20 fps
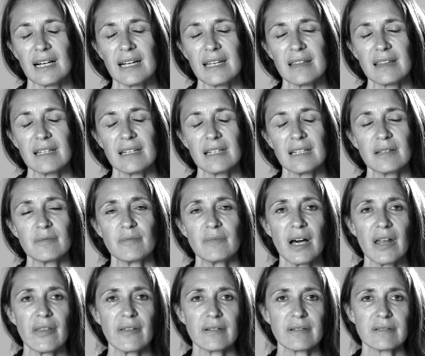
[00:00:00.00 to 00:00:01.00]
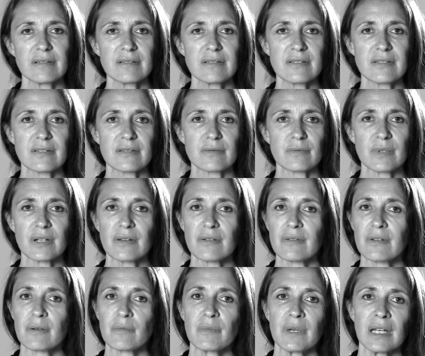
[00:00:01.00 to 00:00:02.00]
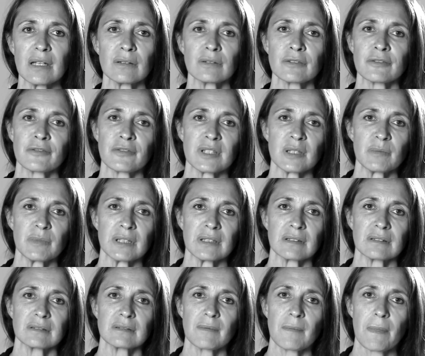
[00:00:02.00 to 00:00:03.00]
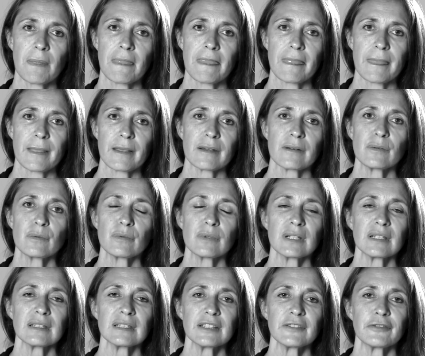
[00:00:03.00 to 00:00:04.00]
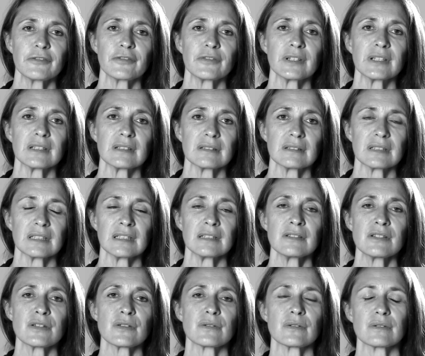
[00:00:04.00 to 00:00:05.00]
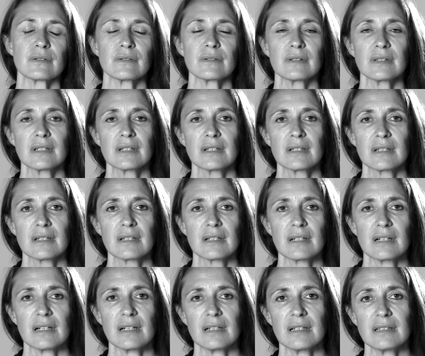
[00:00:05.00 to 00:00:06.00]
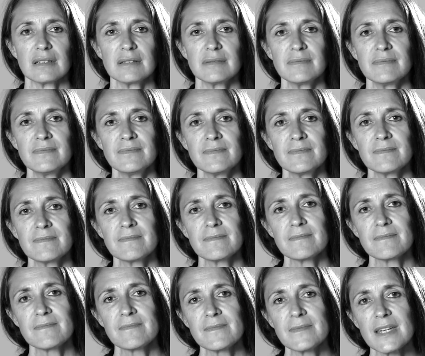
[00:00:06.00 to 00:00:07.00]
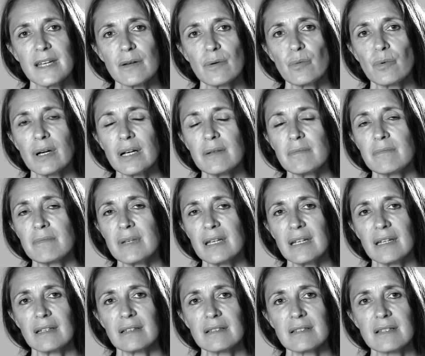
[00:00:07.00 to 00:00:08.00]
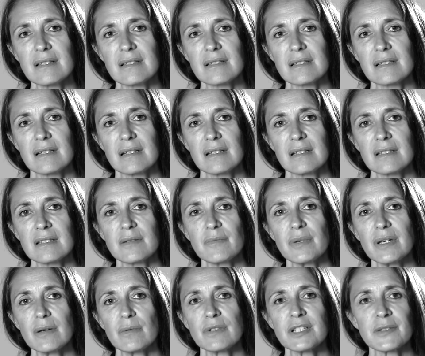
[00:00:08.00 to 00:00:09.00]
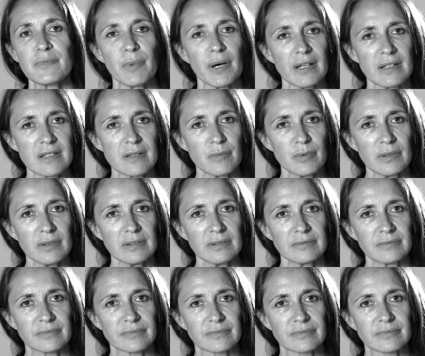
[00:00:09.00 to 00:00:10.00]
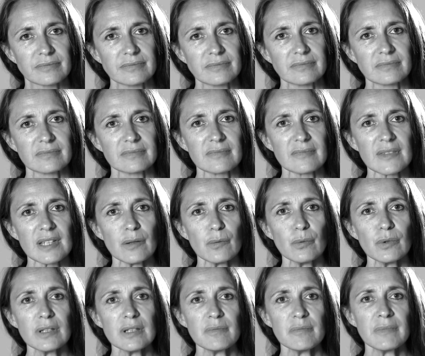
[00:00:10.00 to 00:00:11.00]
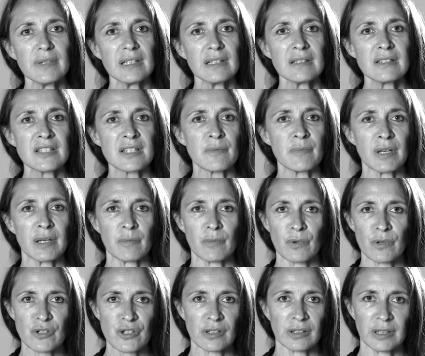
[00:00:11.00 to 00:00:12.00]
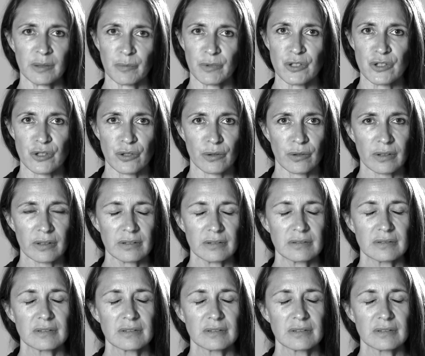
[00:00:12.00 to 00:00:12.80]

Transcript: I think mothers, whether they're male or female, can really feel into um, what it means to be responsible, what it means to be emotionally mature.